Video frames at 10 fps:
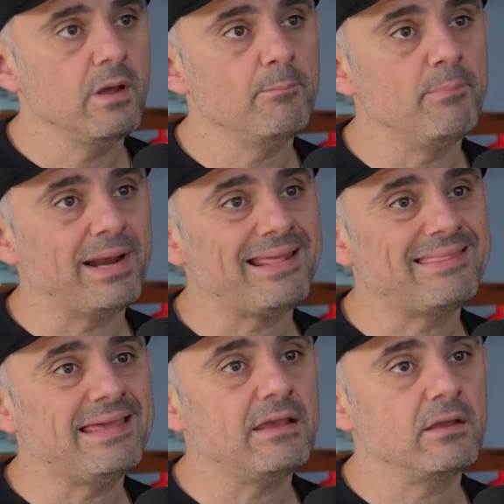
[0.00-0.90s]
but I
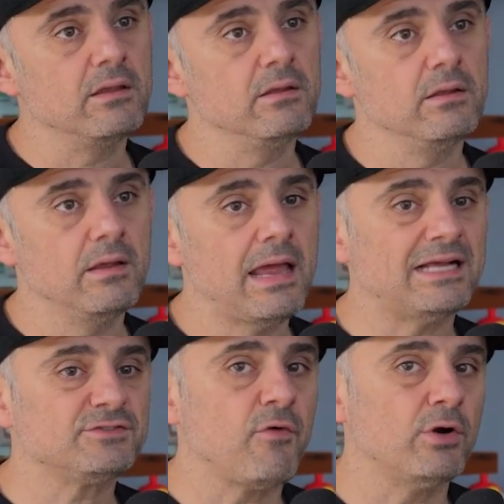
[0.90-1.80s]
think
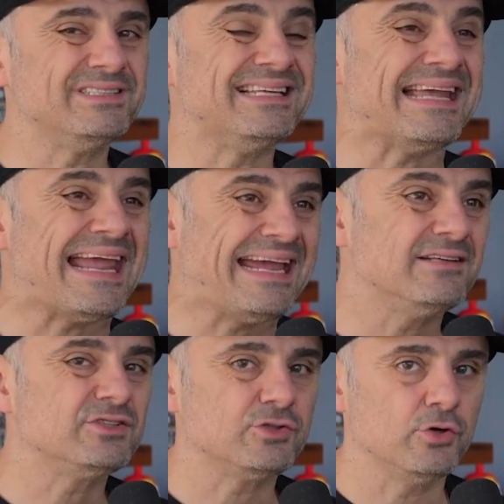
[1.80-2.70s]
as far as the
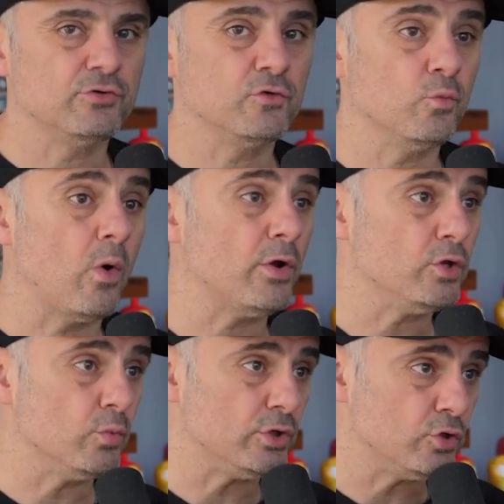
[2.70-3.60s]
answer to what
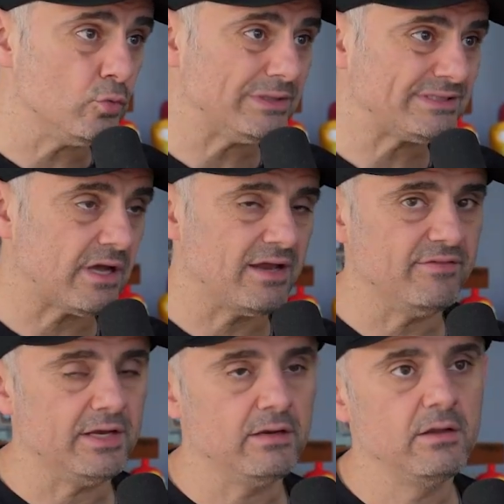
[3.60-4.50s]
you would do inside
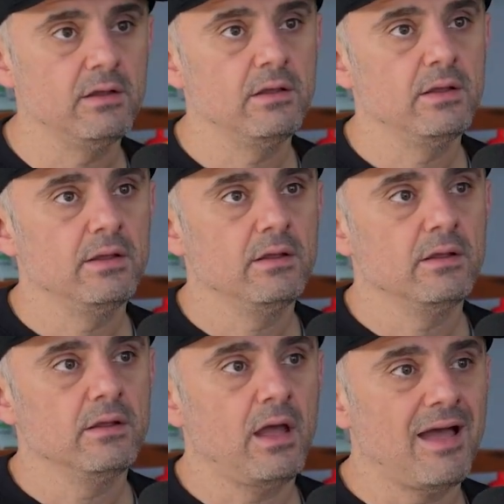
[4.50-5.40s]
of it,
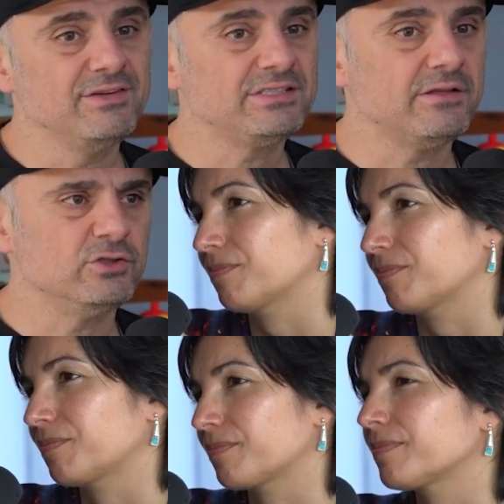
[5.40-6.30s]
obviously
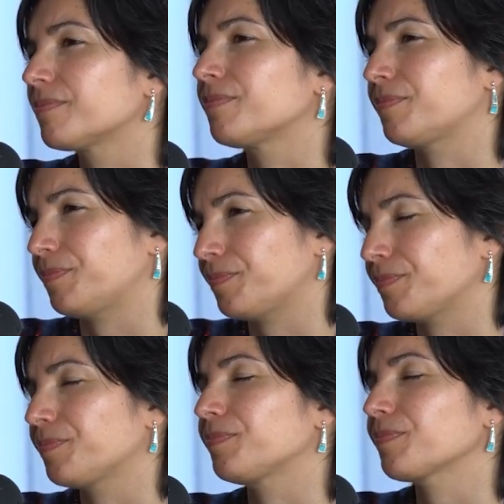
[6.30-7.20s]
lot of science and
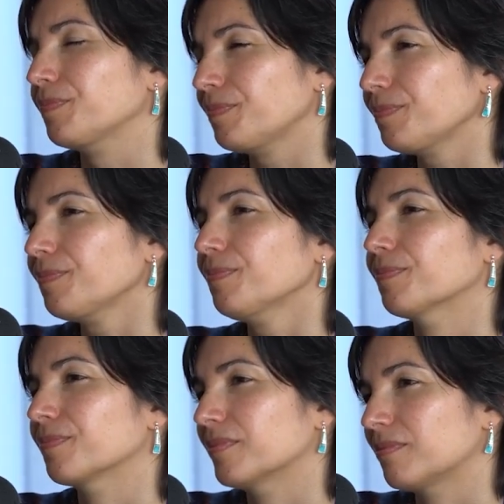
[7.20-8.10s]
math of what time do you
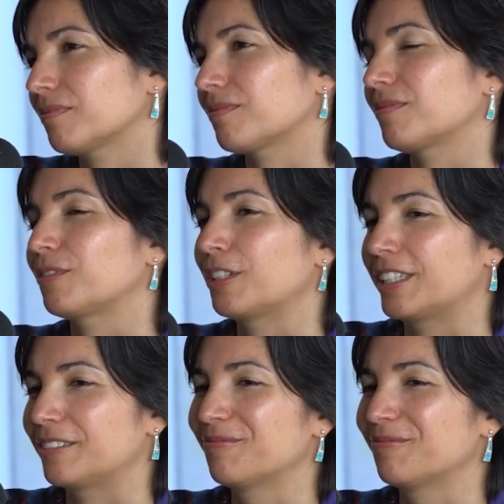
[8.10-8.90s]
post, how long is the